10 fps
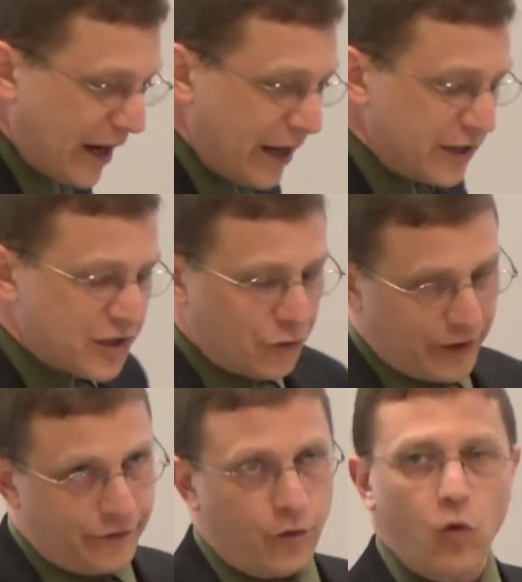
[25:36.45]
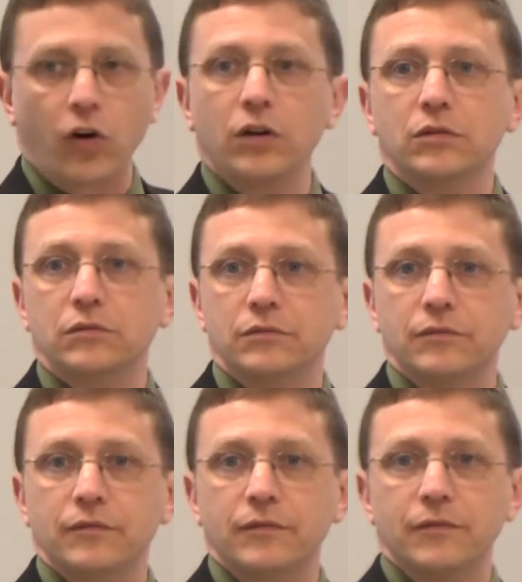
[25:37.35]
it's three, four,
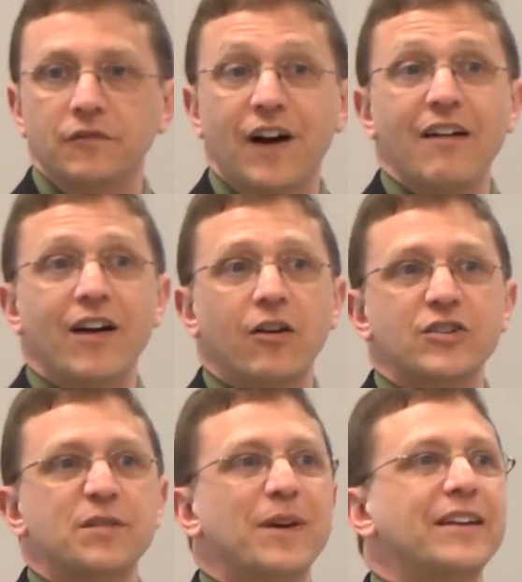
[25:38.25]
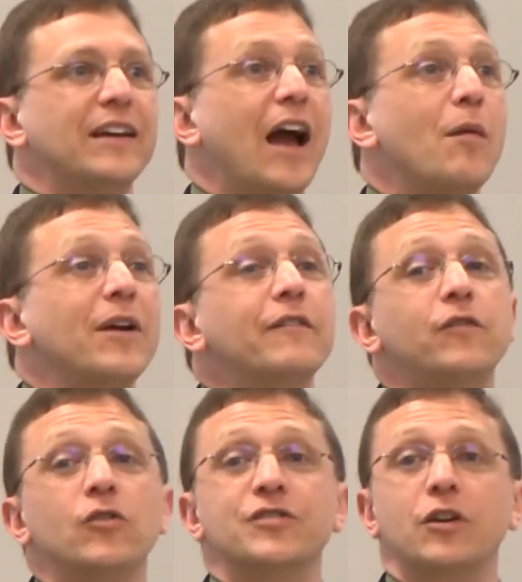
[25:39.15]
five hours, depending how many
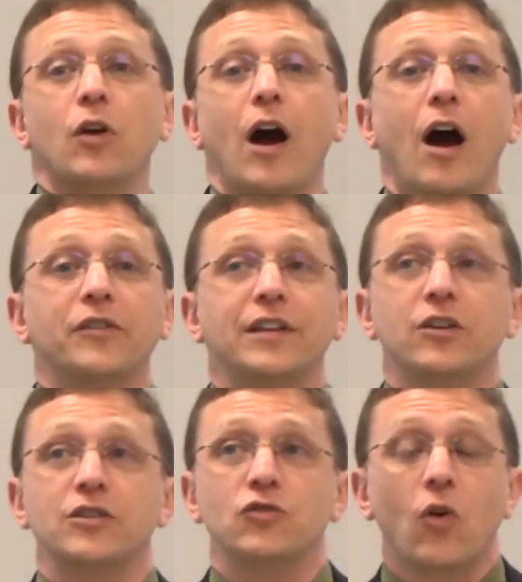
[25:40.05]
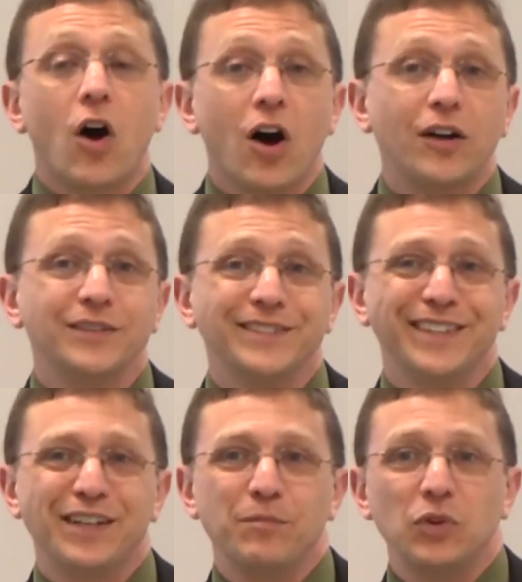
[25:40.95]
folks are out there to draw
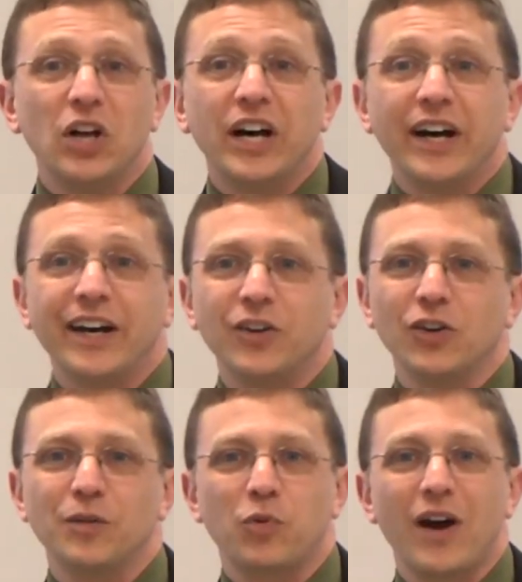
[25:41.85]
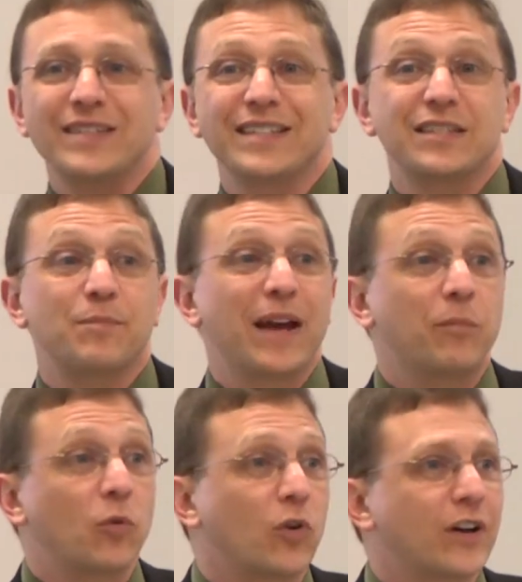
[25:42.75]
blood or to process the
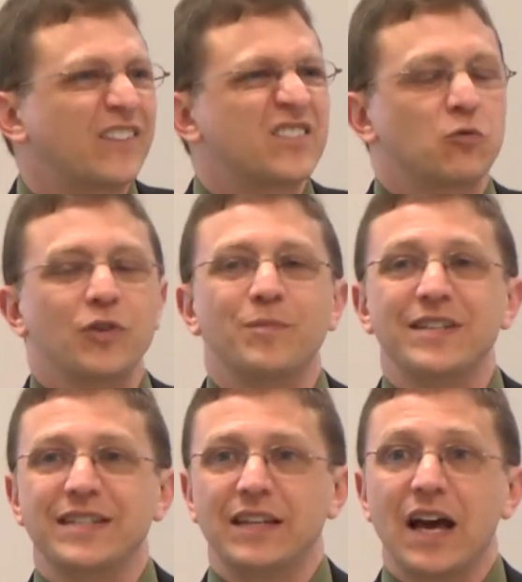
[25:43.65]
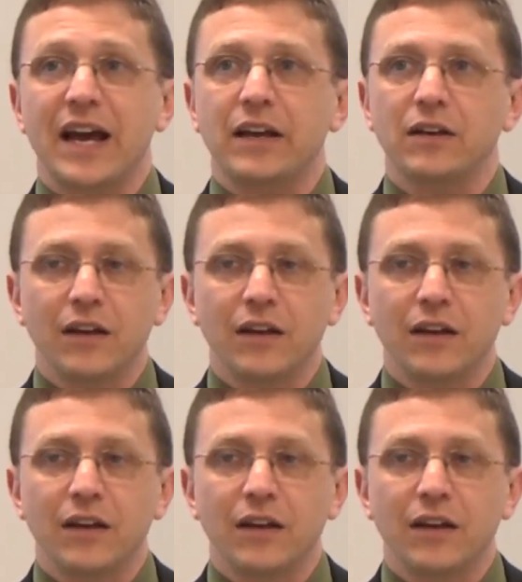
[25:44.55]
paperwork if it's a real busy night.